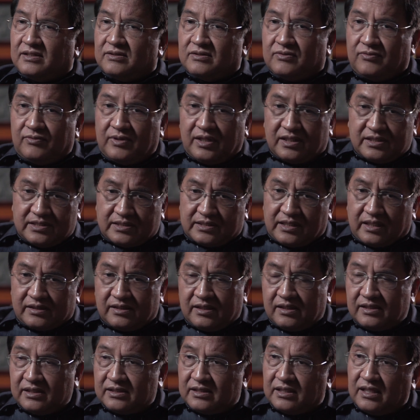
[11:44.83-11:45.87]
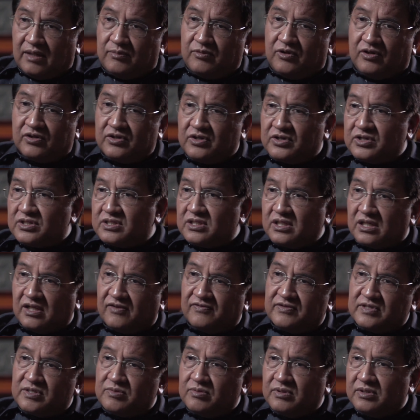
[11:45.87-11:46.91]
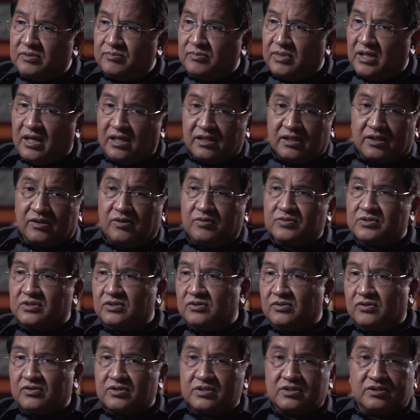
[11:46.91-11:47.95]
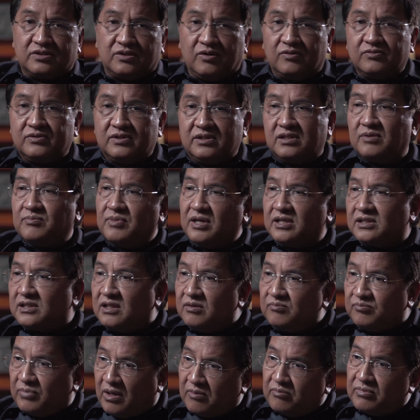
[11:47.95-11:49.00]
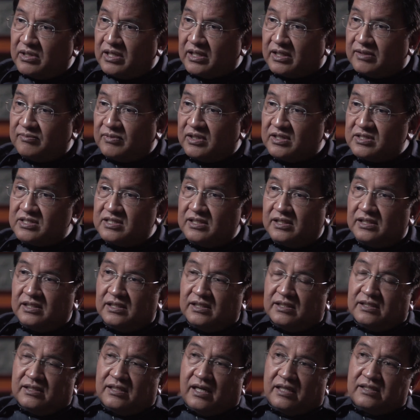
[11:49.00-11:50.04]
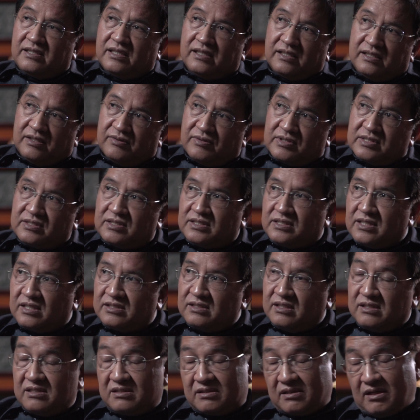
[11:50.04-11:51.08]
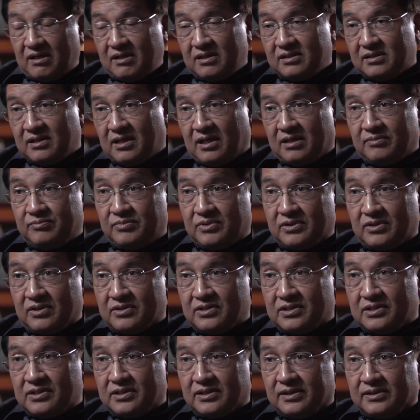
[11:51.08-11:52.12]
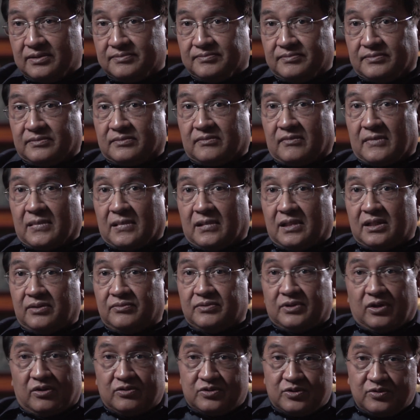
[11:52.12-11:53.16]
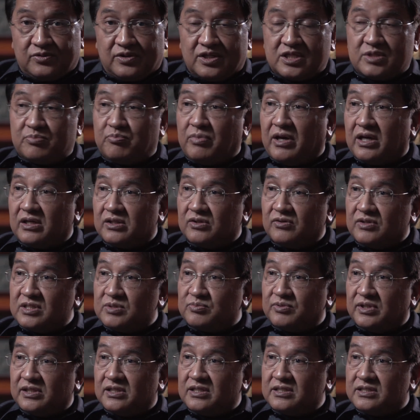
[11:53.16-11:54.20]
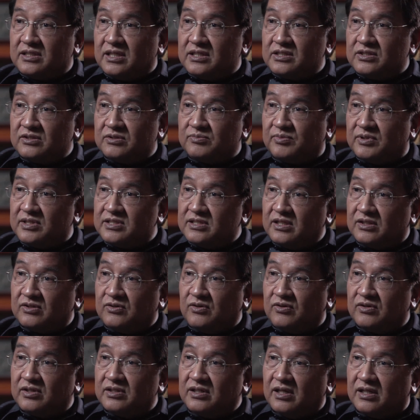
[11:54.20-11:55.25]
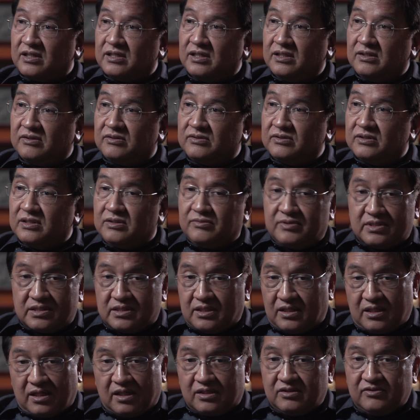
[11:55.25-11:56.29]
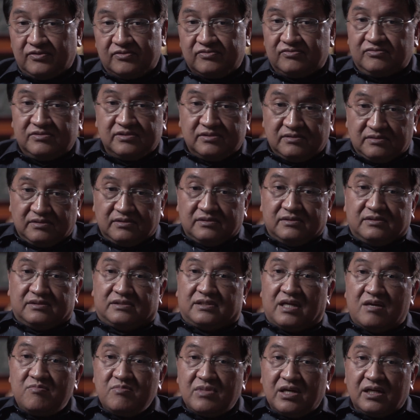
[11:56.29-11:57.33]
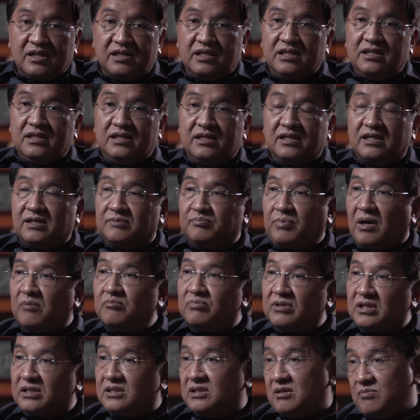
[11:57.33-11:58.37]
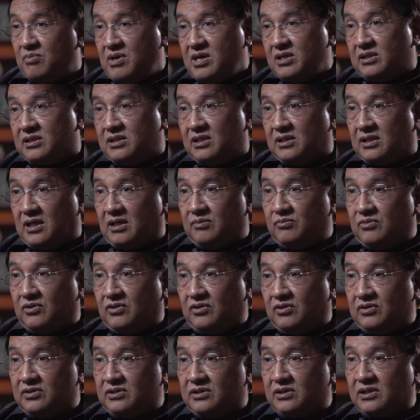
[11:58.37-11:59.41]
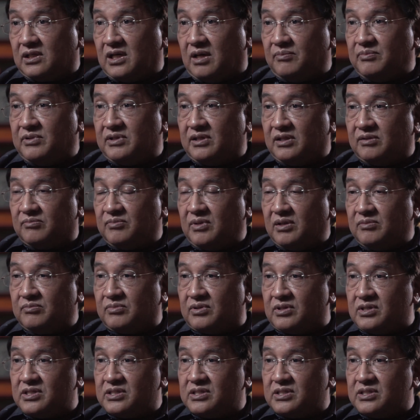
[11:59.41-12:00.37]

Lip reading: well, settle it among yourselves behind closed doors. Don't debate in public, because I think he was essentially saying that because, with all due respect to his predecessor, President Aquino, there was a lot of seemingly public debate among her cabinet members.